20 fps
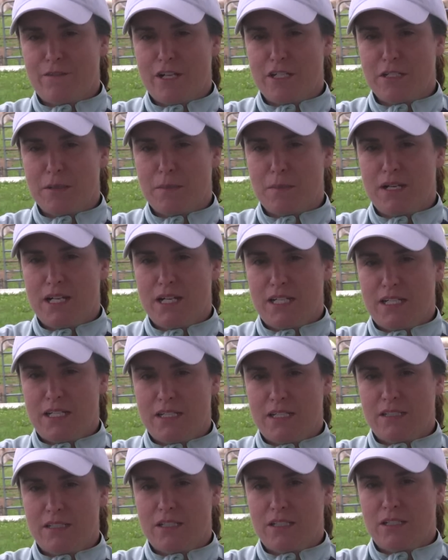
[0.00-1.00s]
a friend of
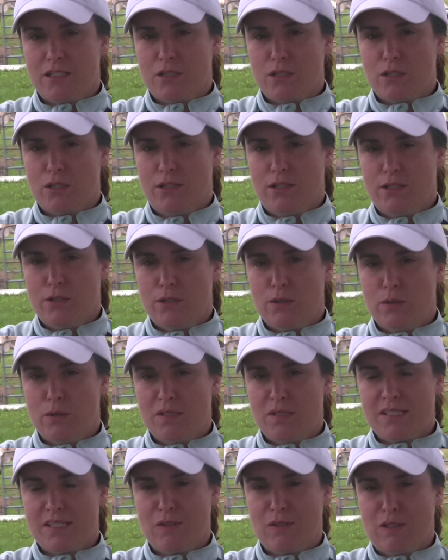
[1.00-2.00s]
mine who
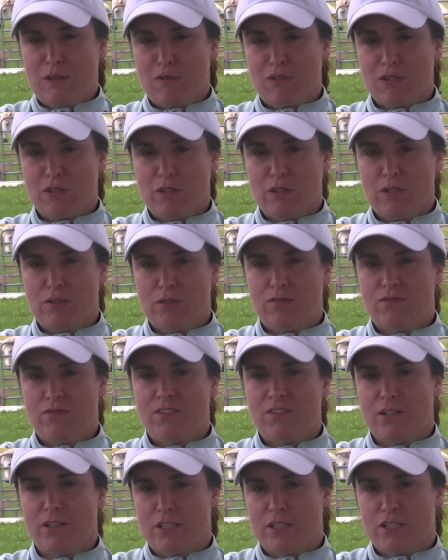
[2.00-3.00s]
is dealing with their own
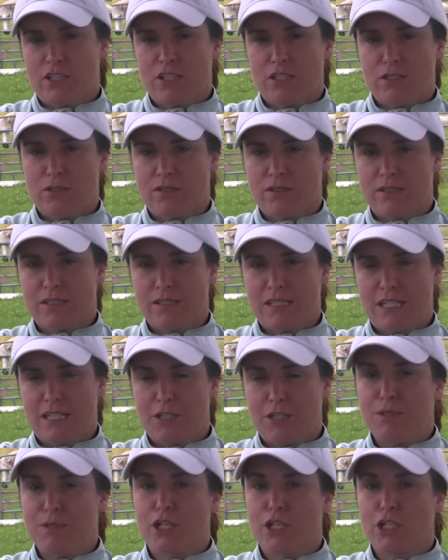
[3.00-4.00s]
fear issues
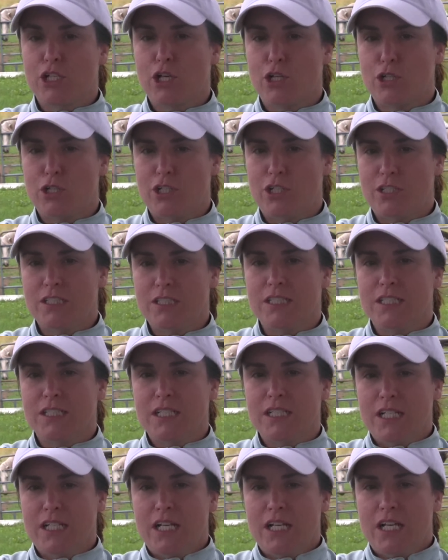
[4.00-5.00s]
gave me a call,
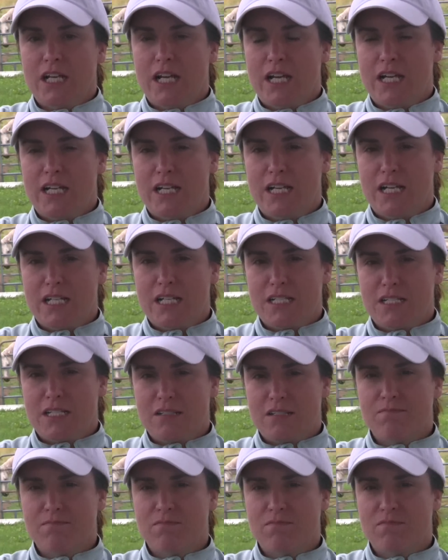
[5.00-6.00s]

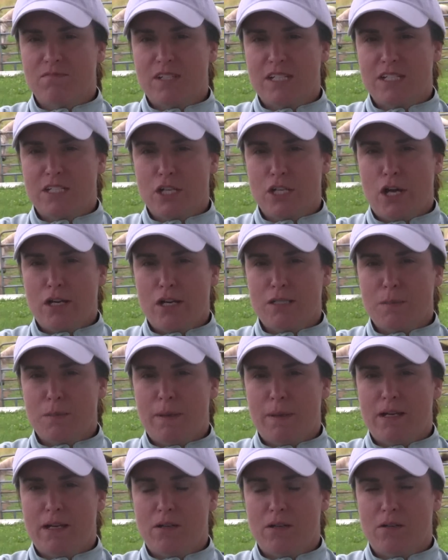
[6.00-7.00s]
and they talked
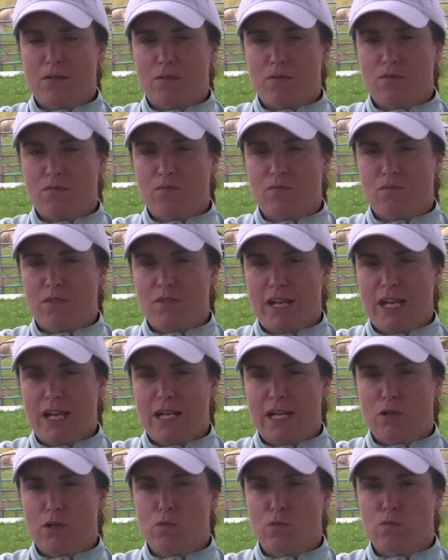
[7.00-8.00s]
about
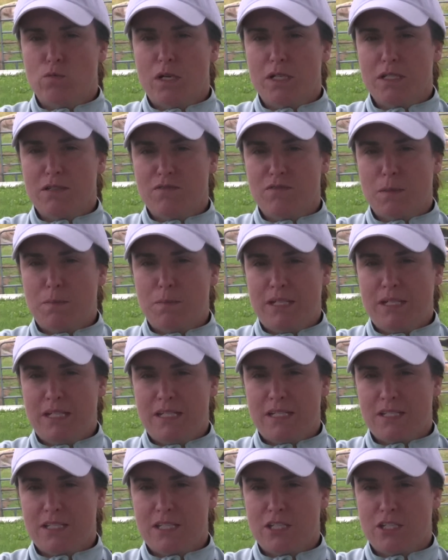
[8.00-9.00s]
how one of the
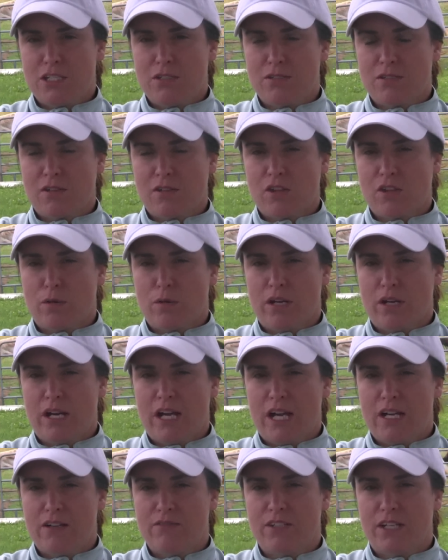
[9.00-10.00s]
biggest issues that they were
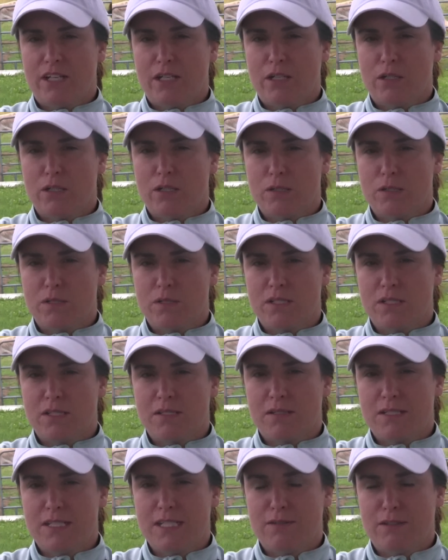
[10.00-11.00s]
having
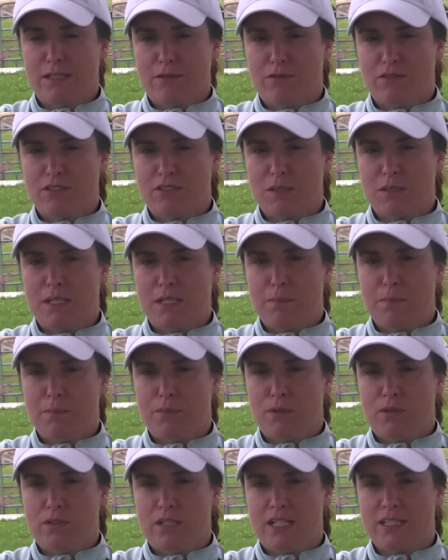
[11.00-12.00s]
was dealing with the
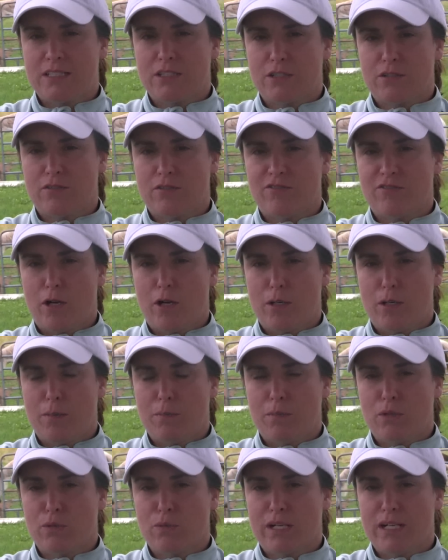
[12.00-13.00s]
people at their
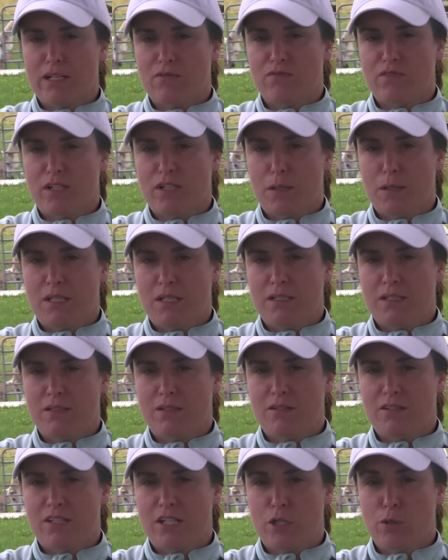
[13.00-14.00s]
farm around them
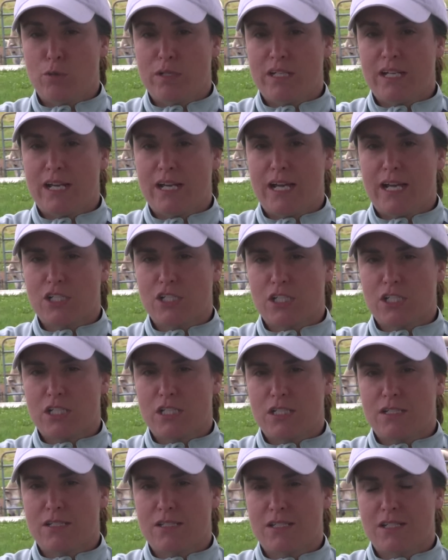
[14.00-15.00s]
and their
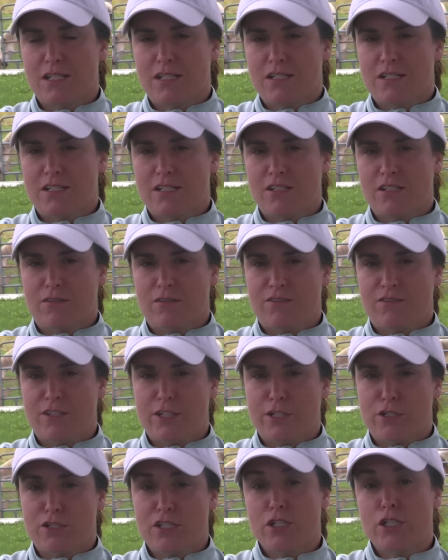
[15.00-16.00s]
reactions to their
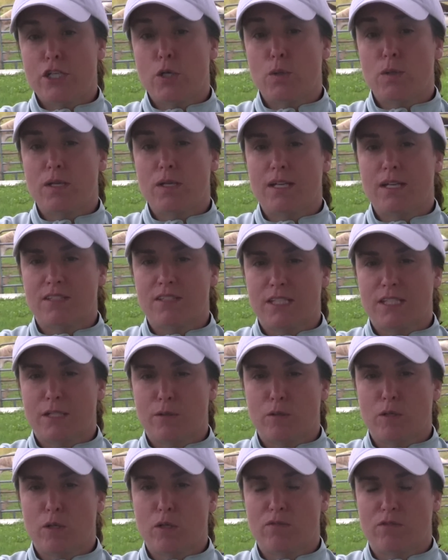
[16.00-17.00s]
fears, and knowing that they
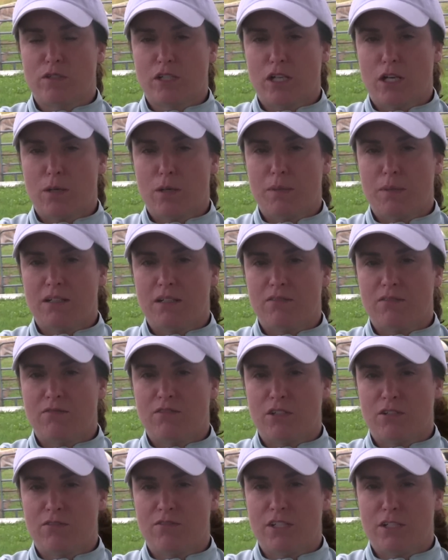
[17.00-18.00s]
were overcoming
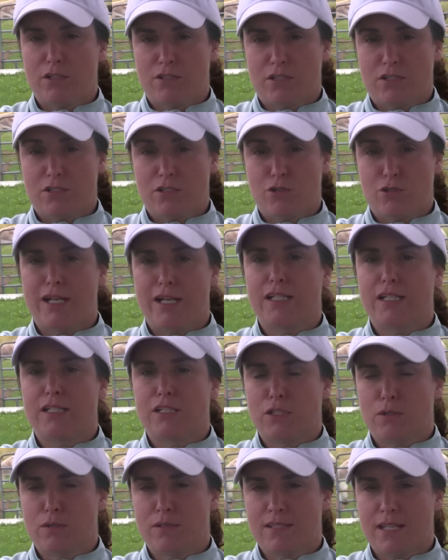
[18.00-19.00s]
their fears and
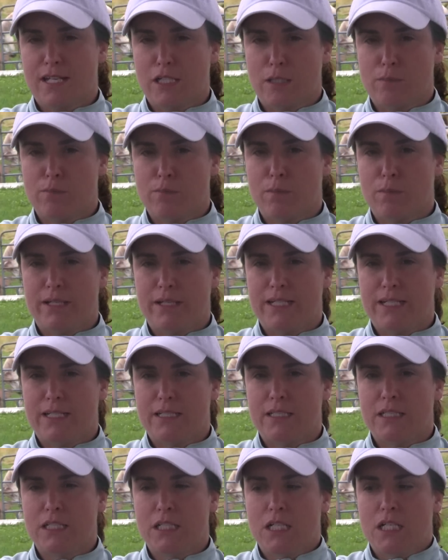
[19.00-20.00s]
trying to and setting up a
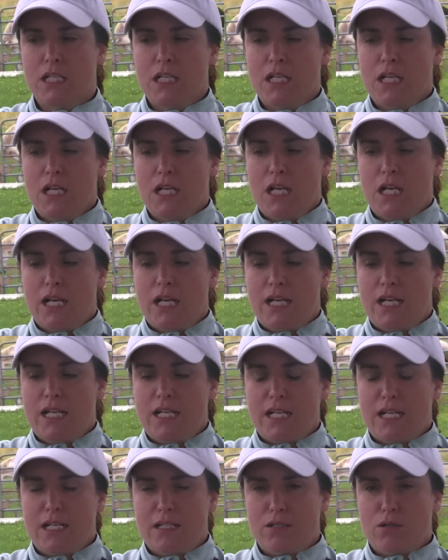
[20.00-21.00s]
plan.
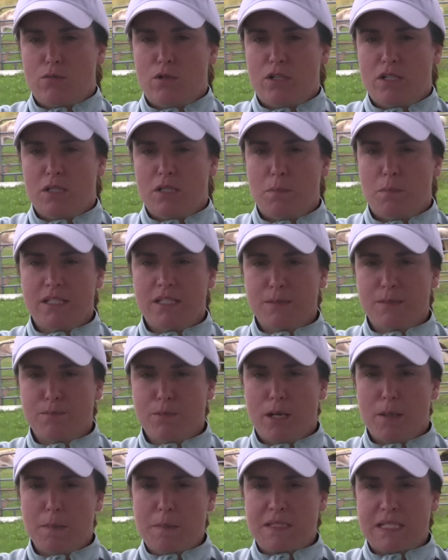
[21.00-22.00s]
And one of the biggest
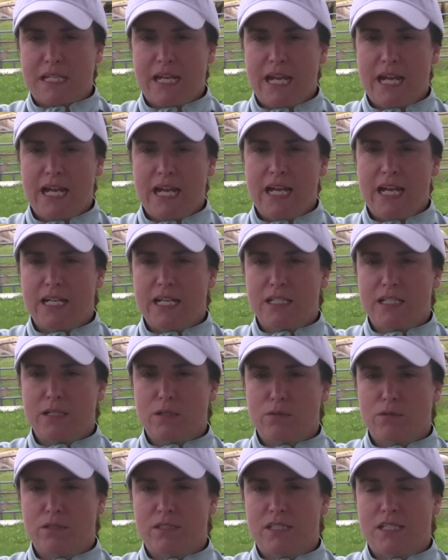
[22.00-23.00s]
problems they
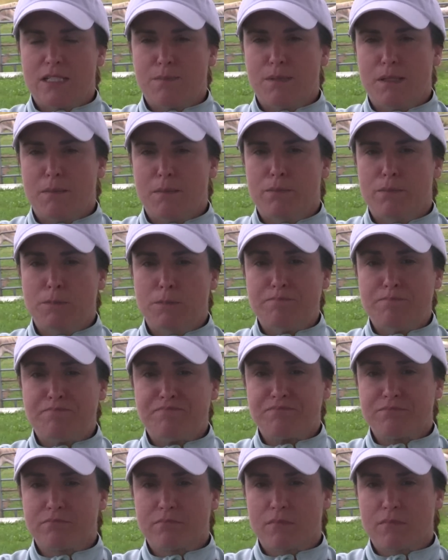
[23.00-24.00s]
had with these people